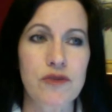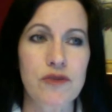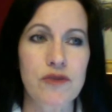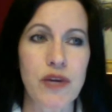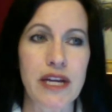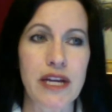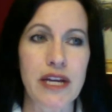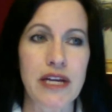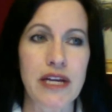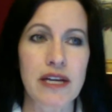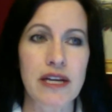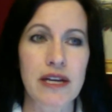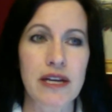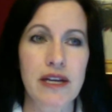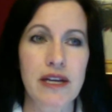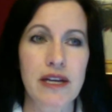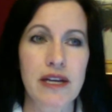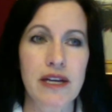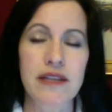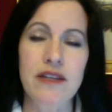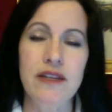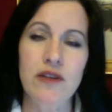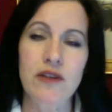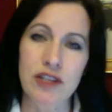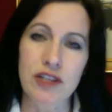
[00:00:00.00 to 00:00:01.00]
week,
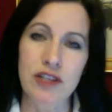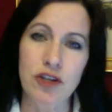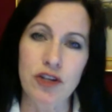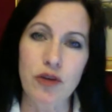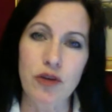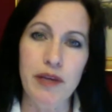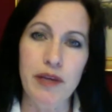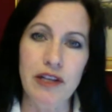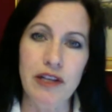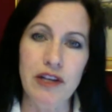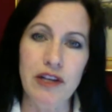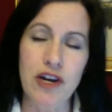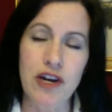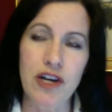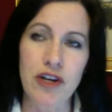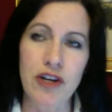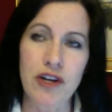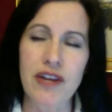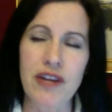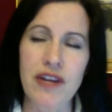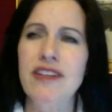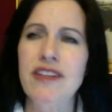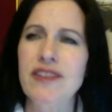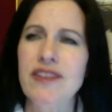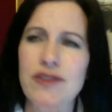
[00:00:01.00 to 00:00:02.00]
they're a little bit
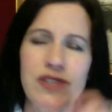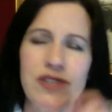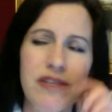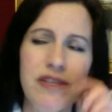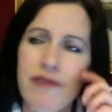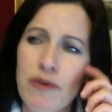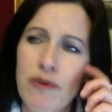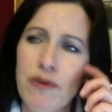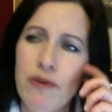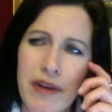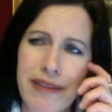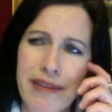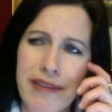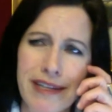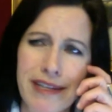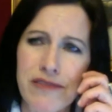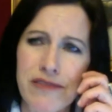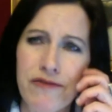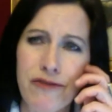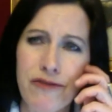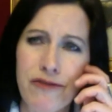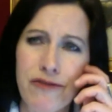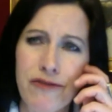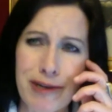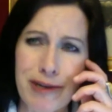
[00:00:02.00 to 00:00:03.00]
longer. I think there's even one
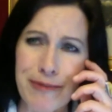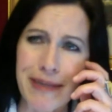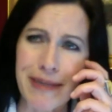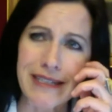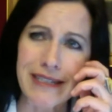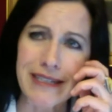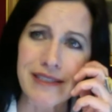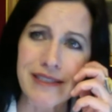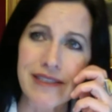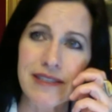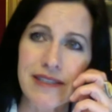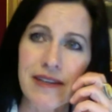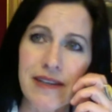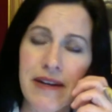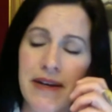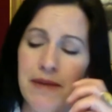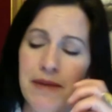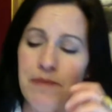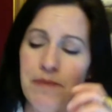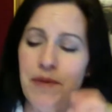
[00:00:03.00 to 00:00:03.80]
that's 4 minutes.